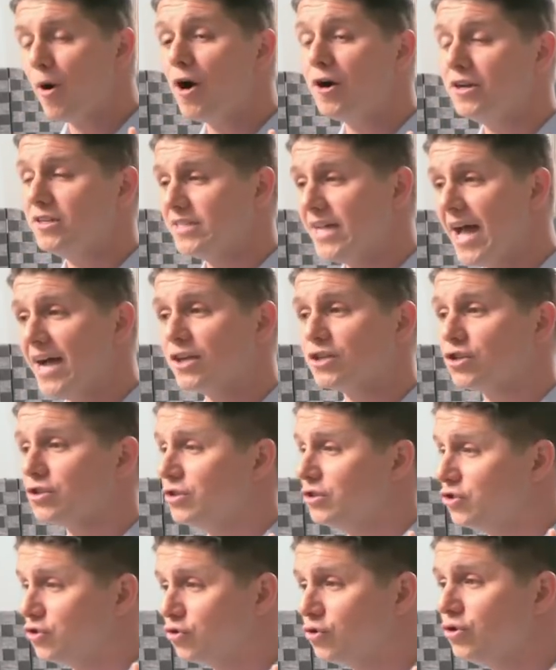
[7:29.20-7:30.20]
part is
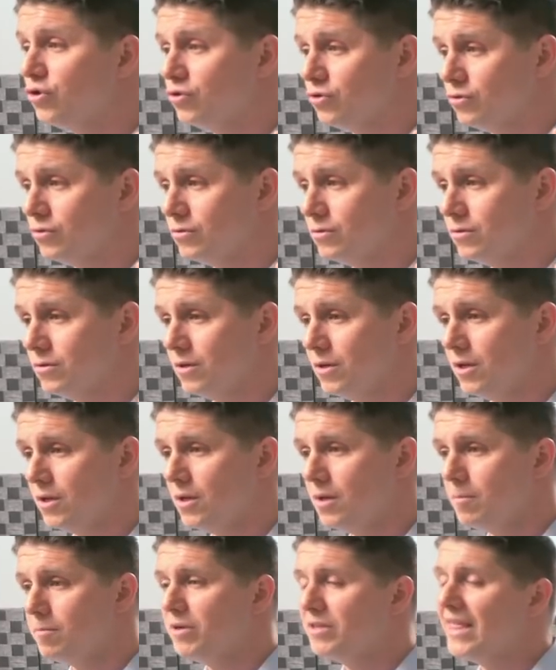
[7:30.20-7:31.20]
actually true.
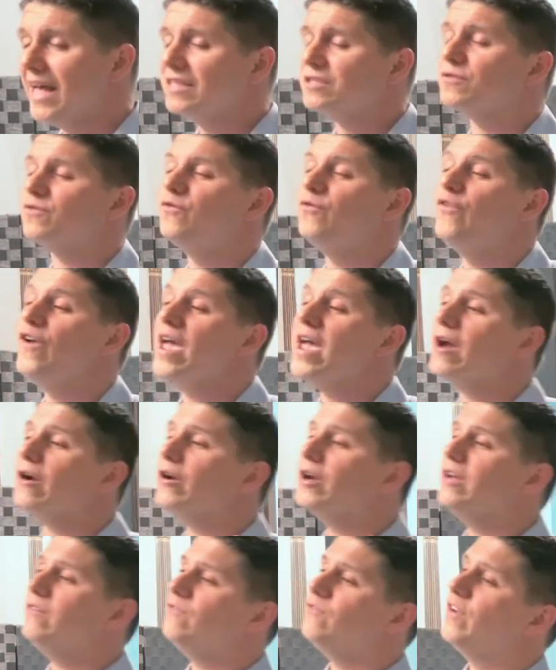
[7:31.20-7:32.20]
But that's
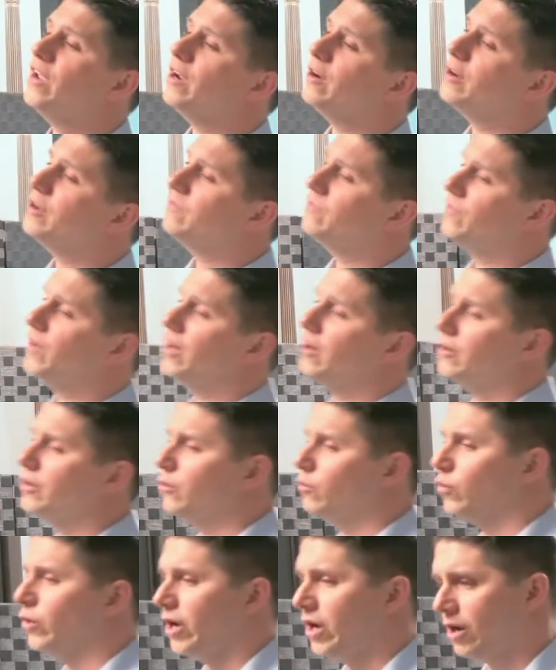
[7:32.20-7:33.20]
very, very,
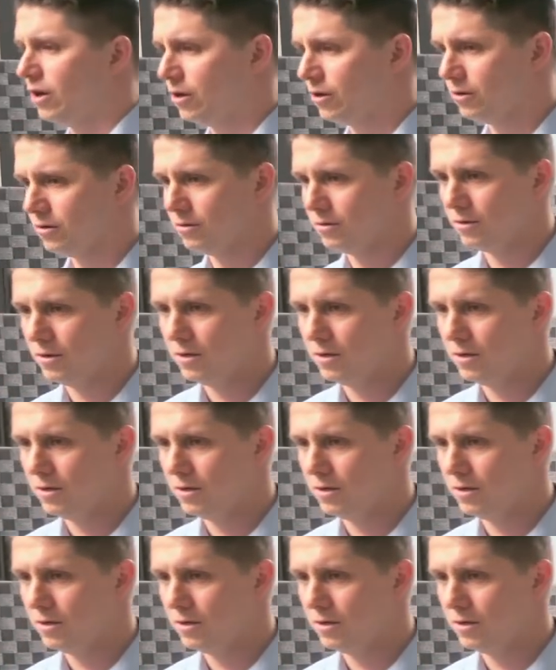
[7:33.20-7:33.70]
very rare.